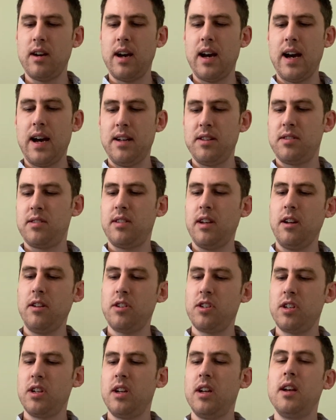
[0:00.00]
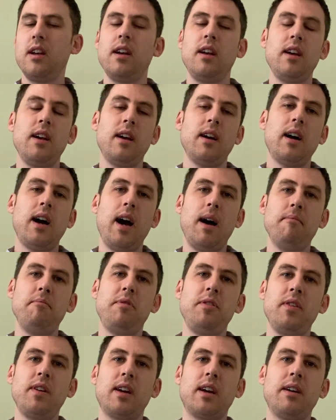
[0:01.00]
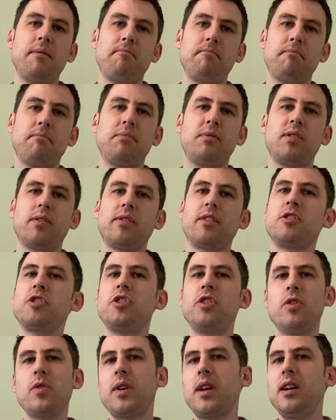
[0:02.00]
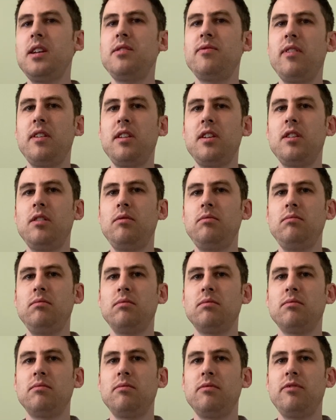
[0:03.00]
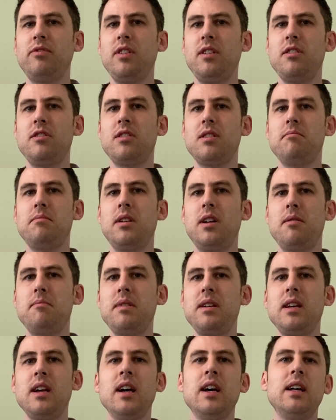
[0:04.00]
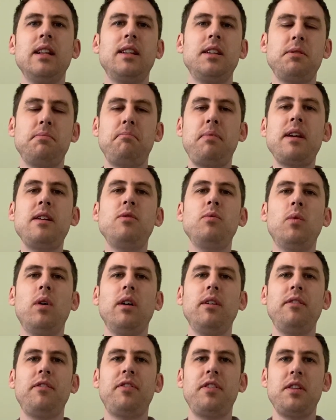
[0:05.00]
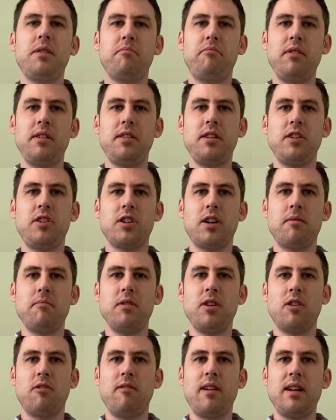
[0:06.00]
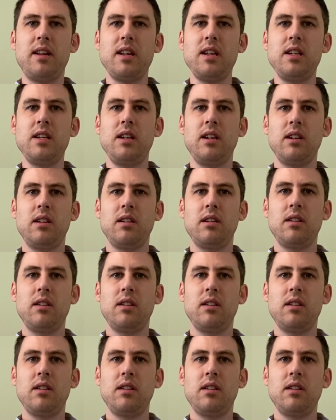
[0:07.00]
as such, I'm doing a sort of a showcase video for the German army. There's been one for the British army already.